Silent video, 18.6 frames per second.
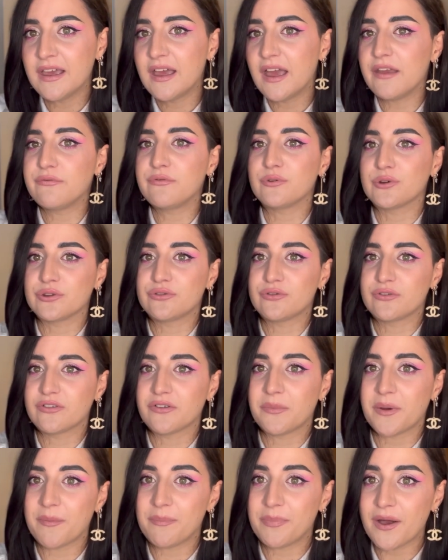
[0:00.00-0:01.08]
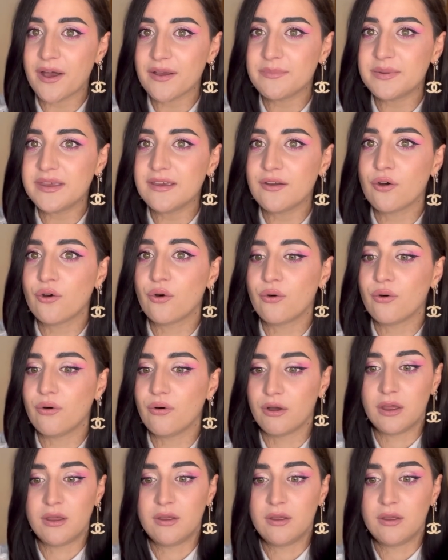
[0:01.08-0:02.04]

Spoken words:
everyone talks about Barbie or